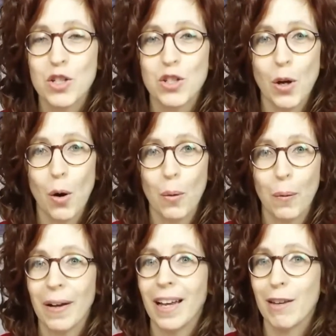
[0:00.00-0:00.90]

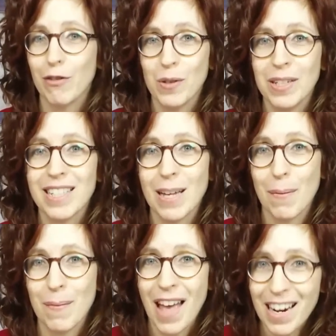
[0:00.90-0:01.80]
So, if you need
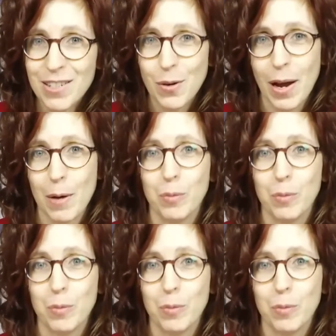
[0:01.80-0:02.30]
some extra